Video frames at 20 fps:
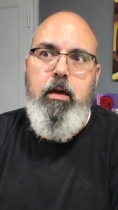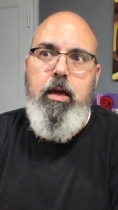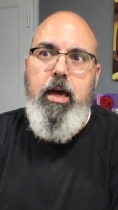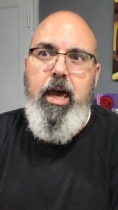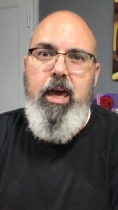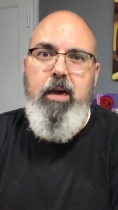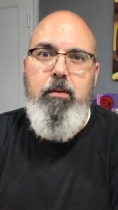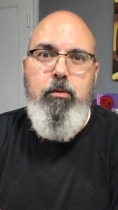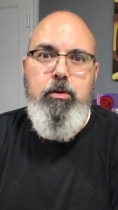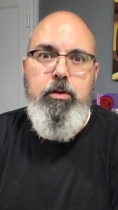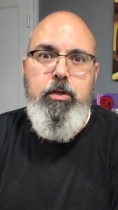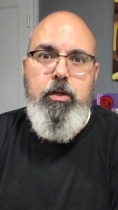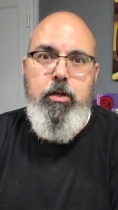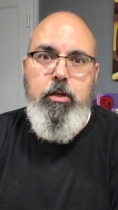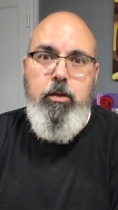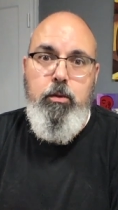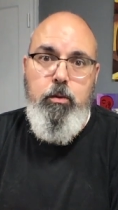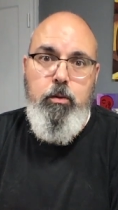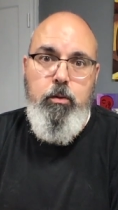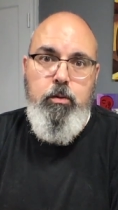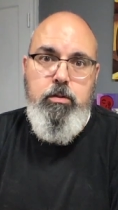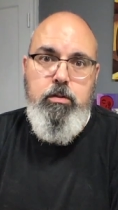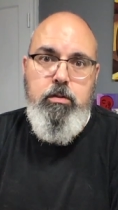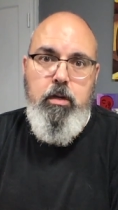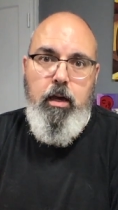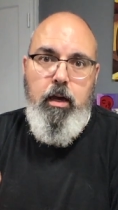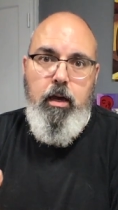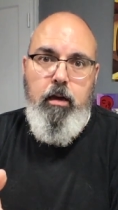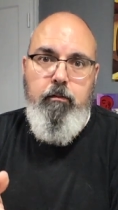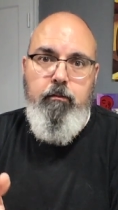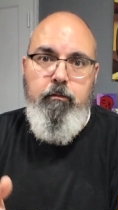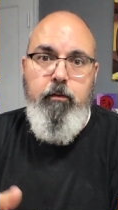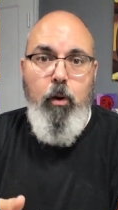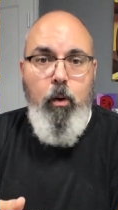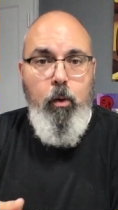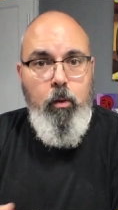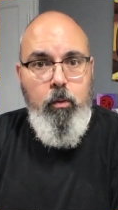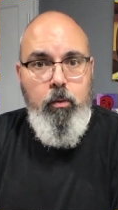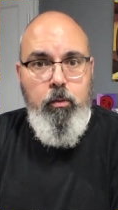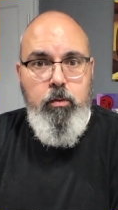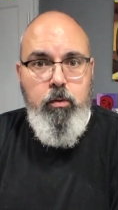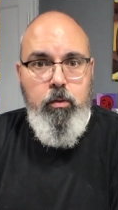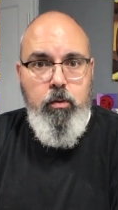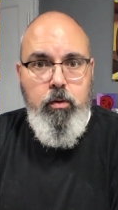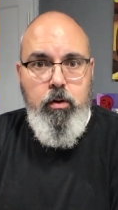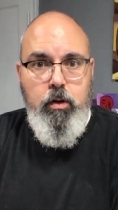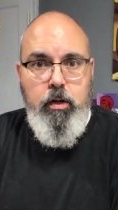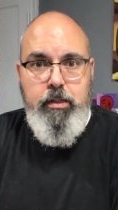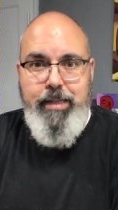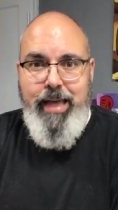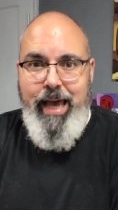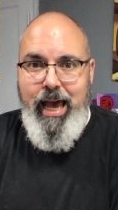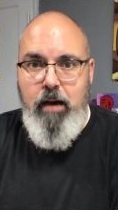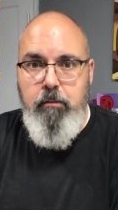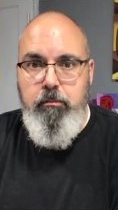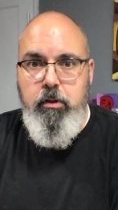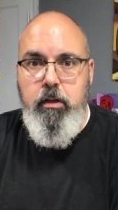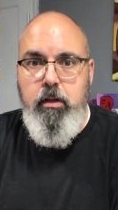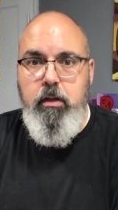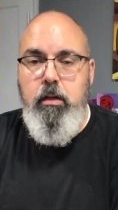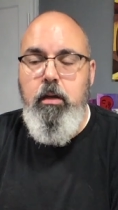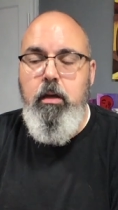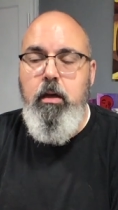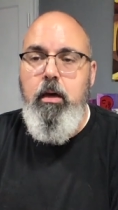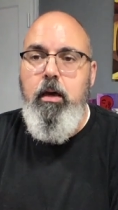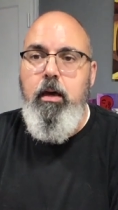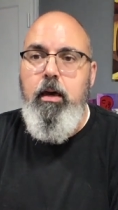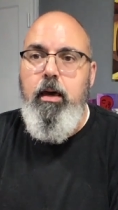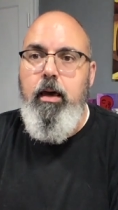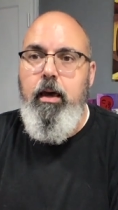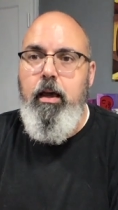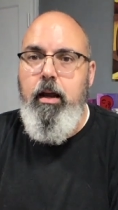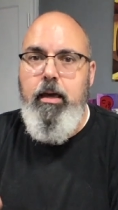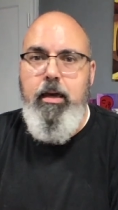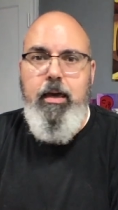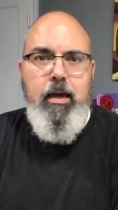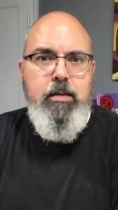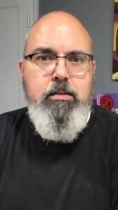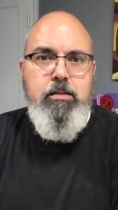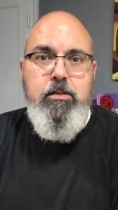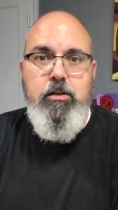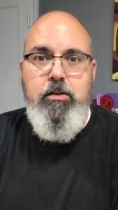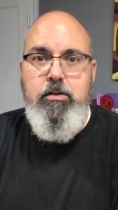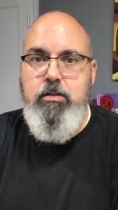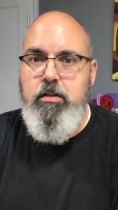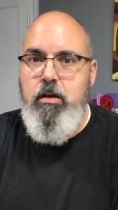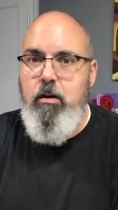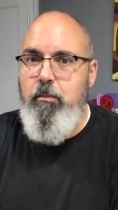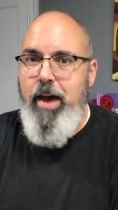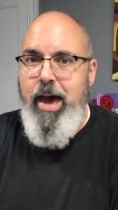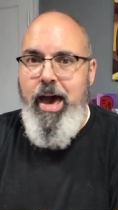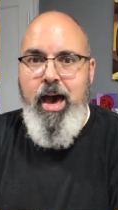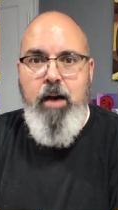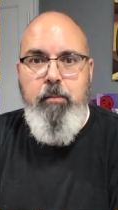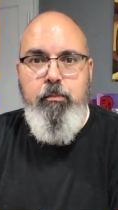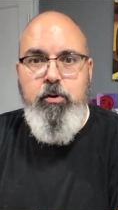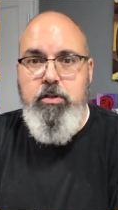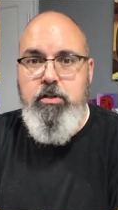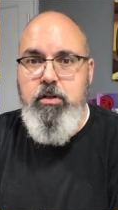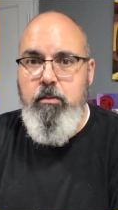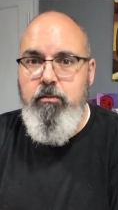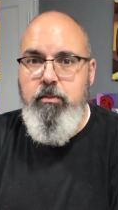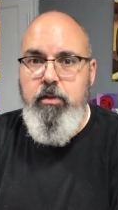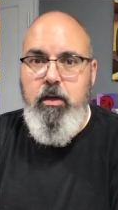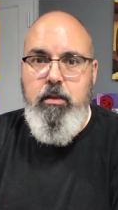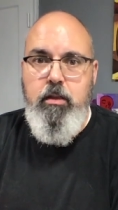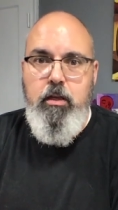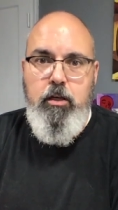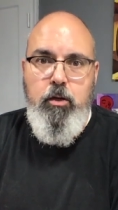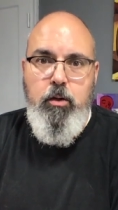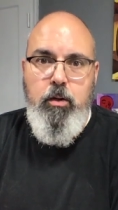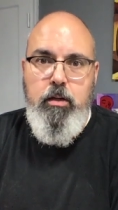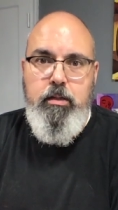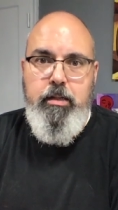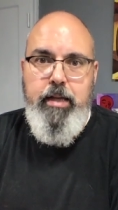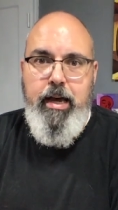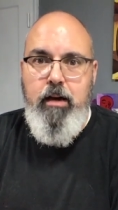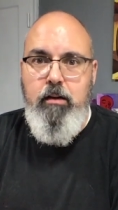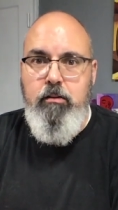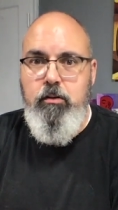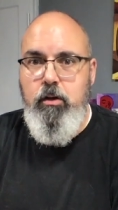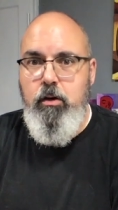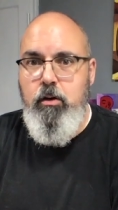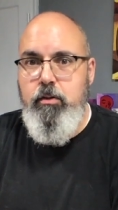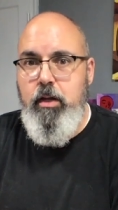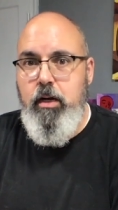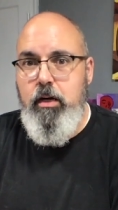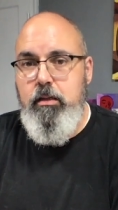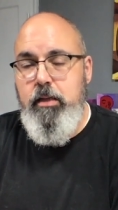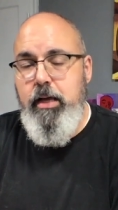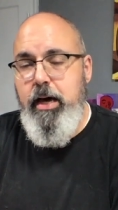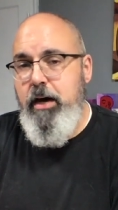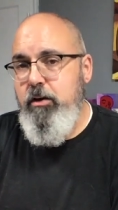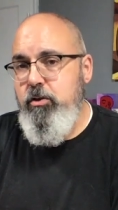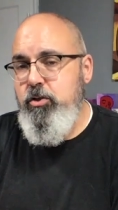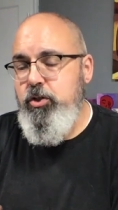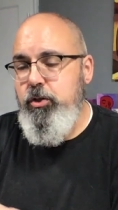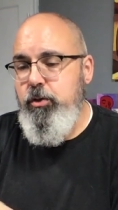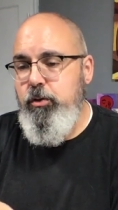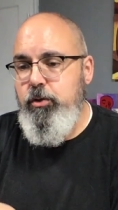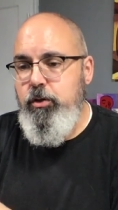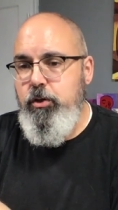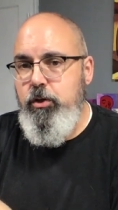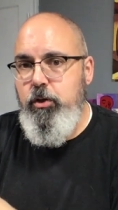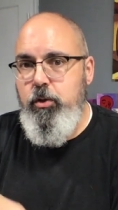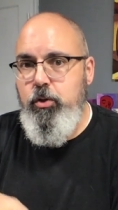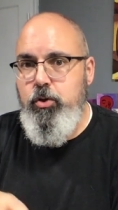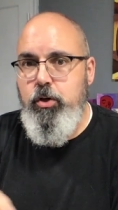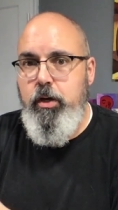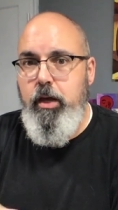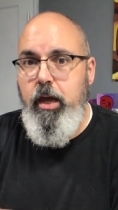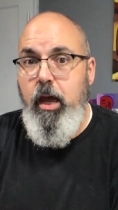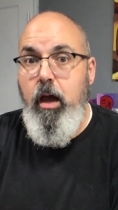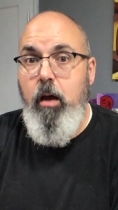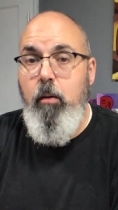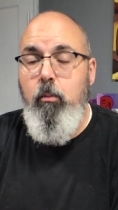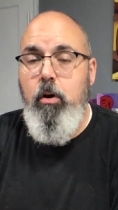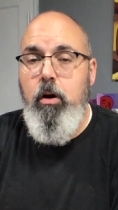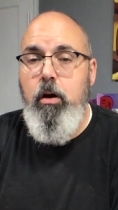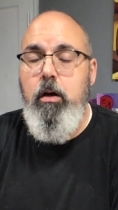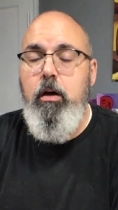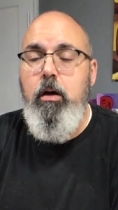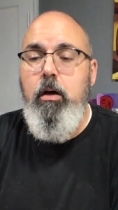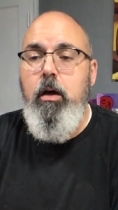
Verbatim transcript: able to use a phone or a tablet and I guess there's some app or something that you can download that allows you to use your camera.